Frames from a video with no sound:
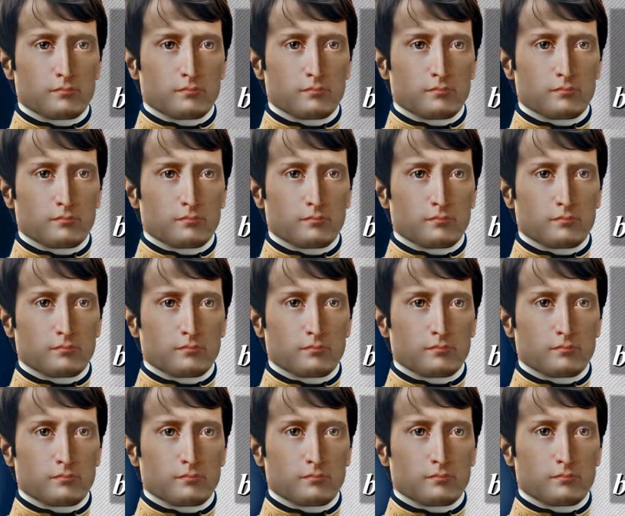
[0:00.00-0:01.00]

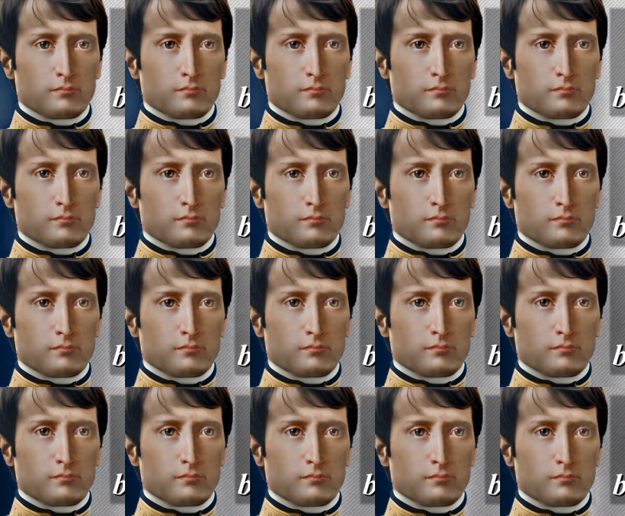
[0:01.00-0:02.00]

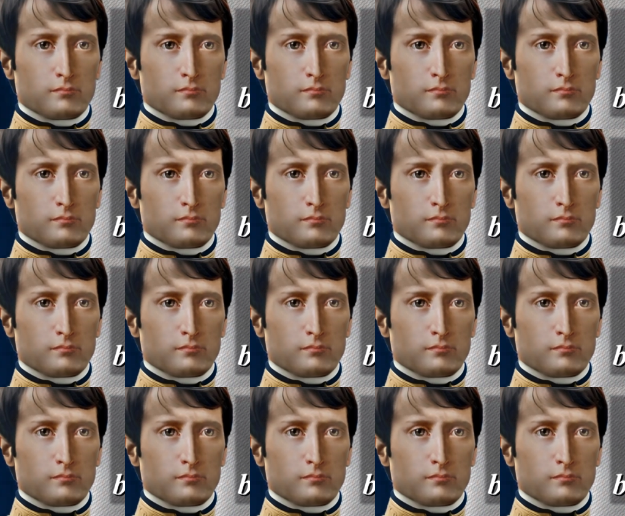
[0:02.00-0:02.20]
[no speech]